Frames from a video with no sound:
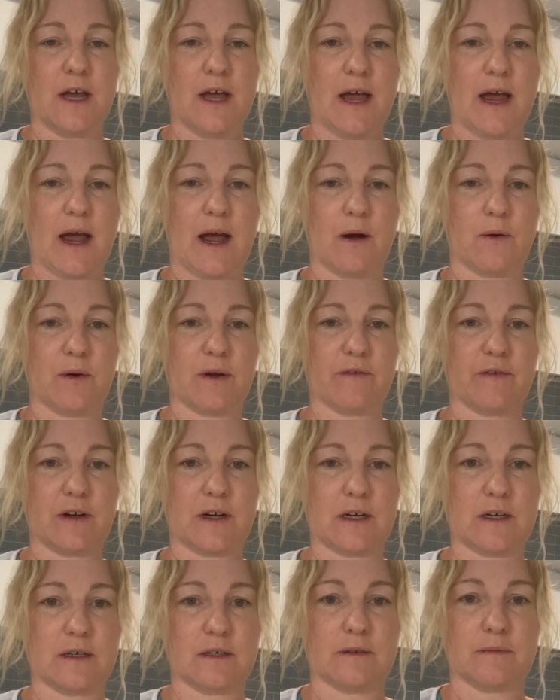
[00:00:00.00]

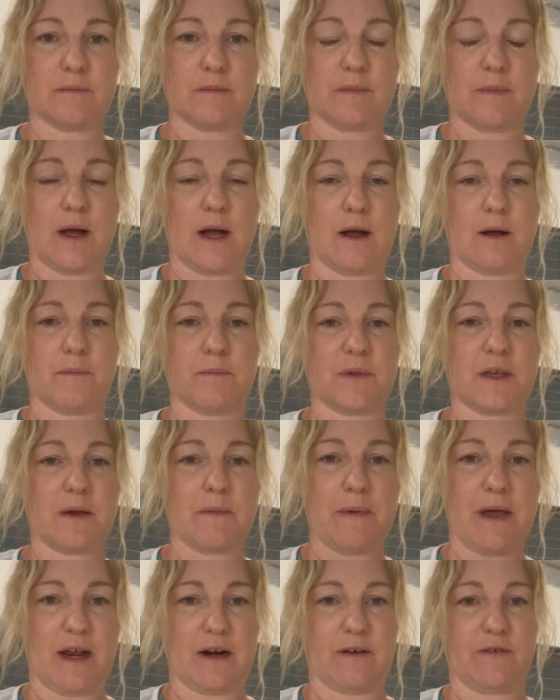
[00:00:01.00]
However, the
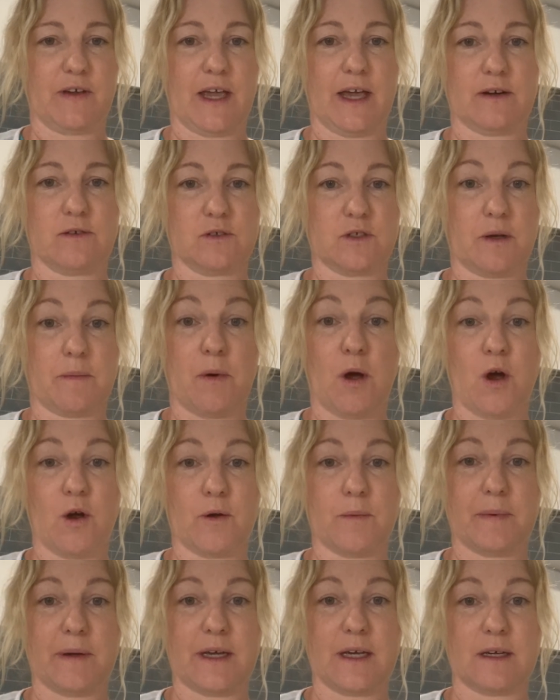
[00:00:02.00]
amount of candles I'm
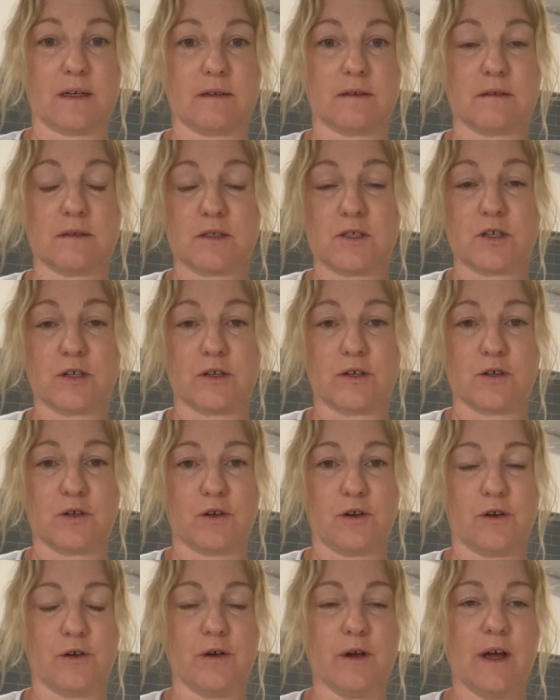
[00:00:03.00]
hoping to
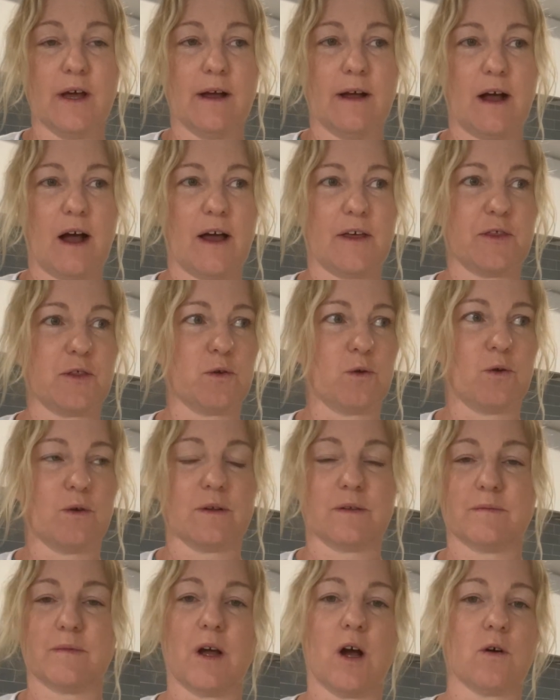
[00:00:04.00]
do, I thought
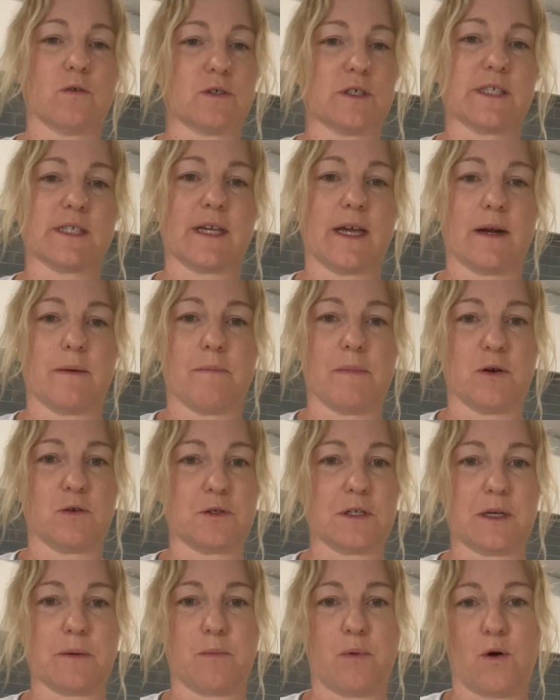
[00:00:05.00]
I'll just get a
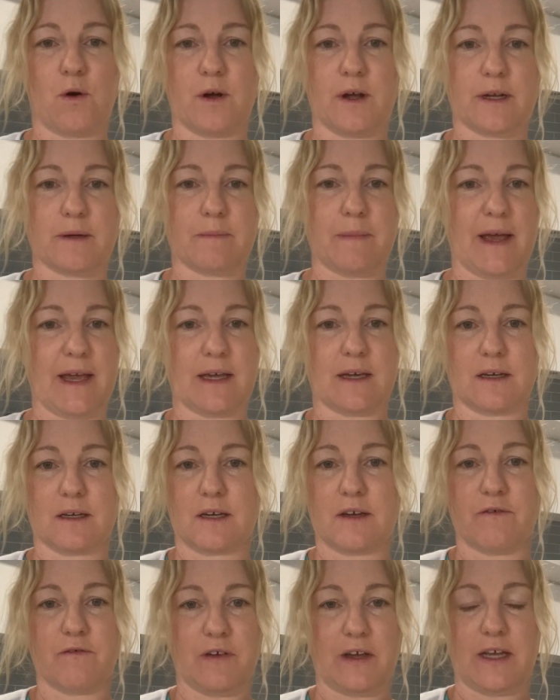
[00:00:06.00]
melting pot and make it
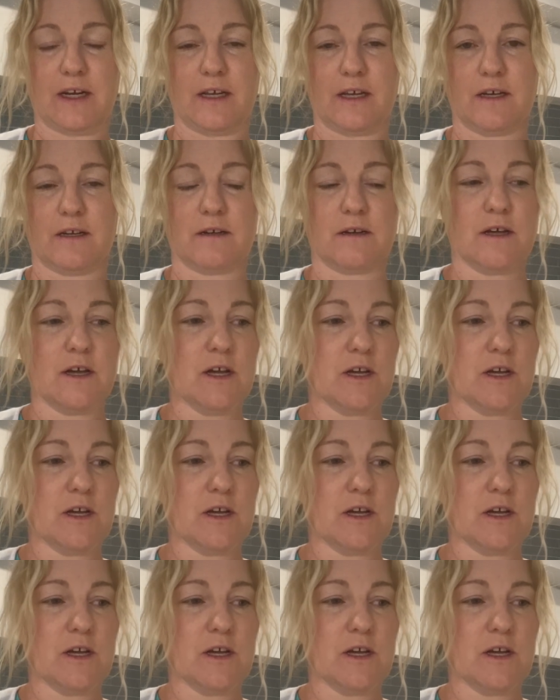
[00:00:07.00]
convenient.